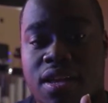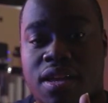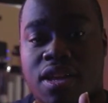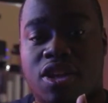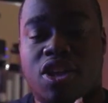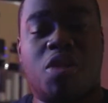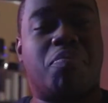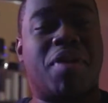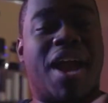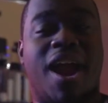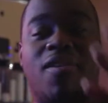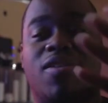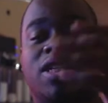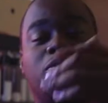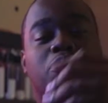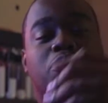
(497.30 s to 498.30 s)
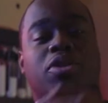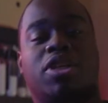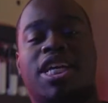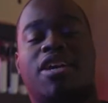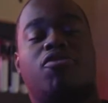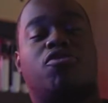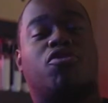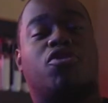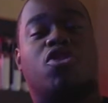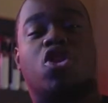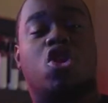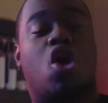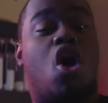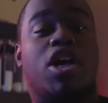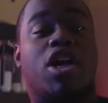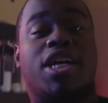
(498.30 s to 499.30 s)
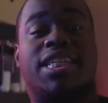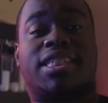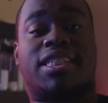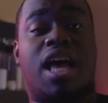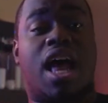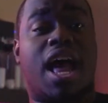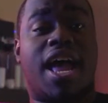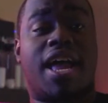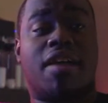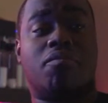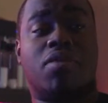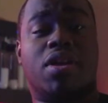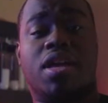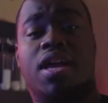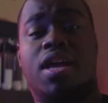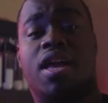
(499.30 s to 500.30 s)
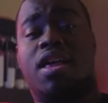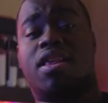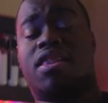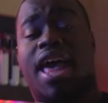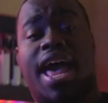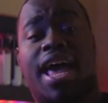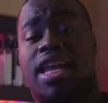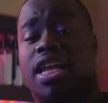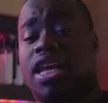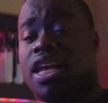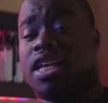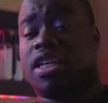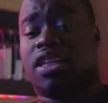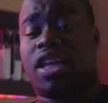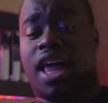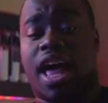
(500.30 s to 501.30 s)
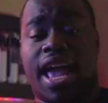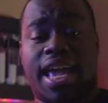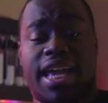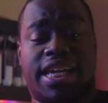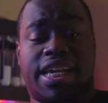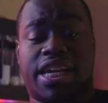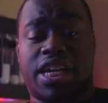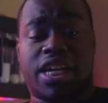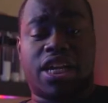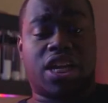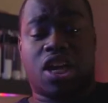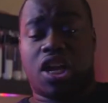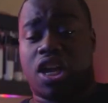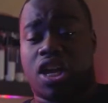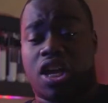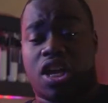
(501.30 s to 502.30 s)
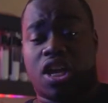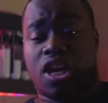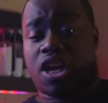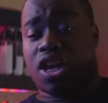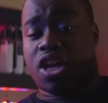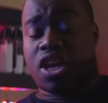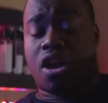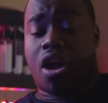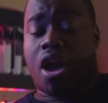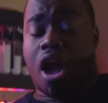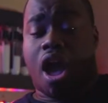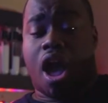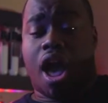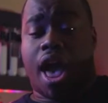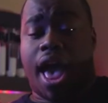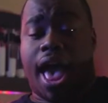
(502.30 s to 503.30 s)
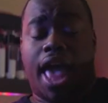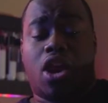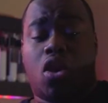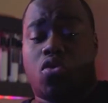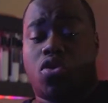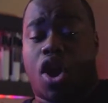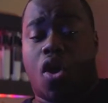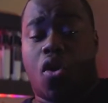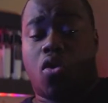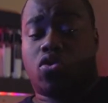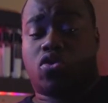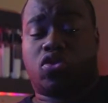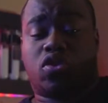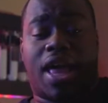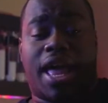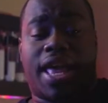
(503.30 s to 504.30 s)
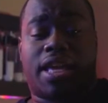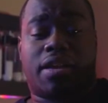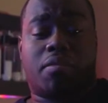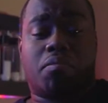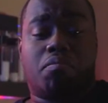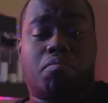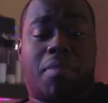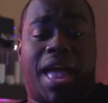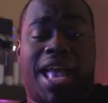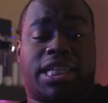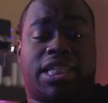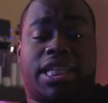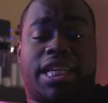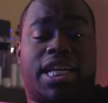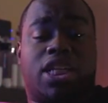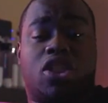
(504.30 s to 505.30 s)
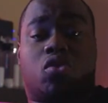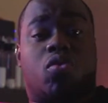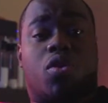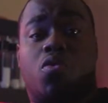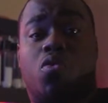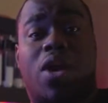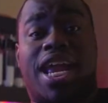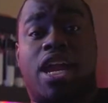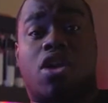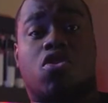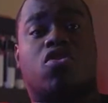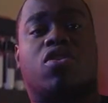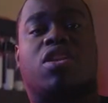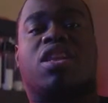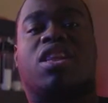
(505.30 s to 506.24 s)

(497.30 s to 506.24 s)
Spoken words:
Your parents believed for the longest time that, like, I don't know, like, Mexicans were weird.